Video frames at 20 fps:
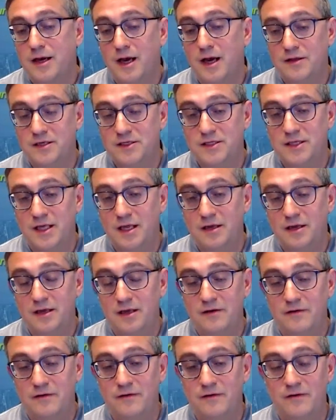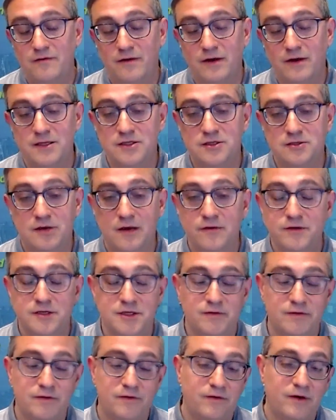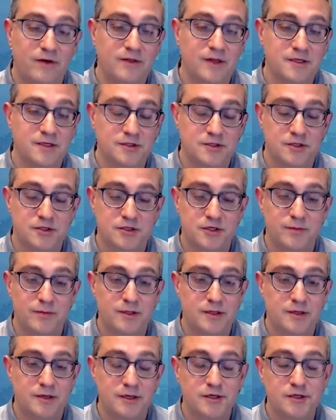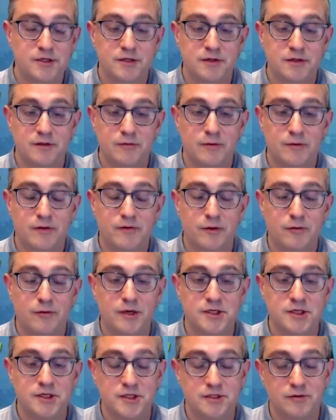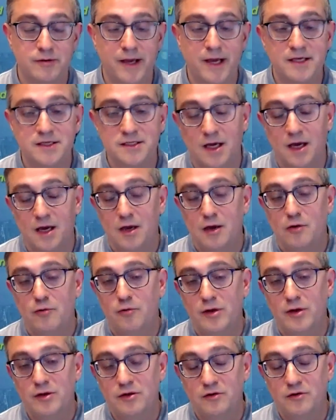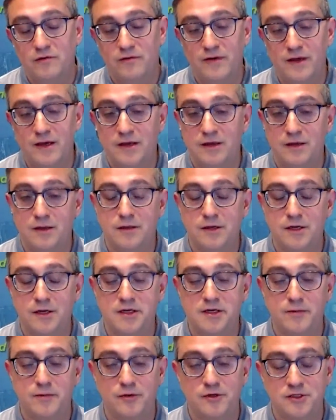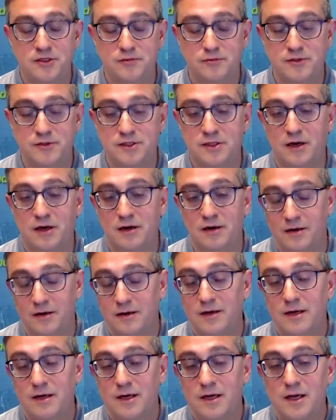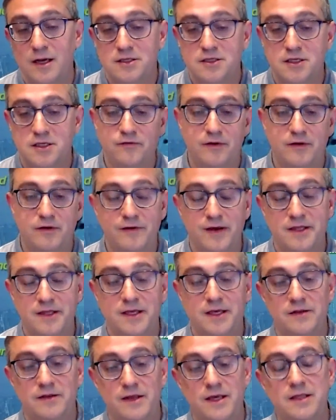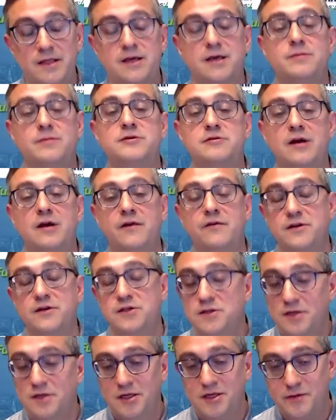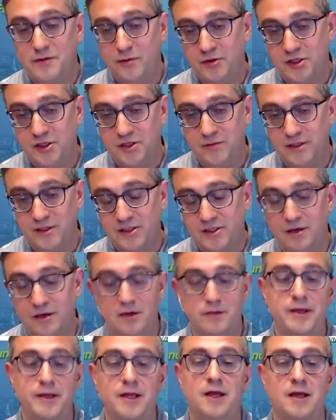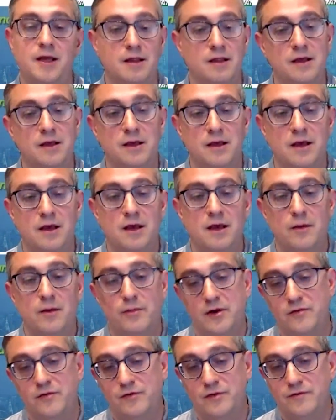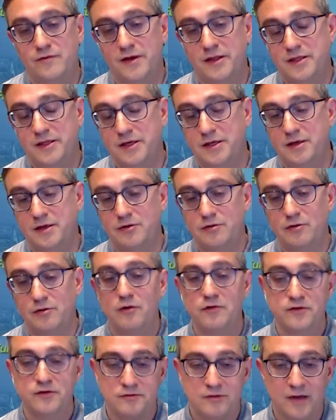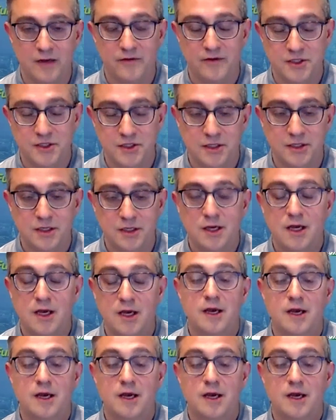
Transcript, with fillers: Understanding the fund strategy, and the fund doesn't distribute initially, one of the questions to ask, when do you think the distributions will start? So if you're investing in the income strategy, distributions may start immediately. But if you're investing in a growth strategy,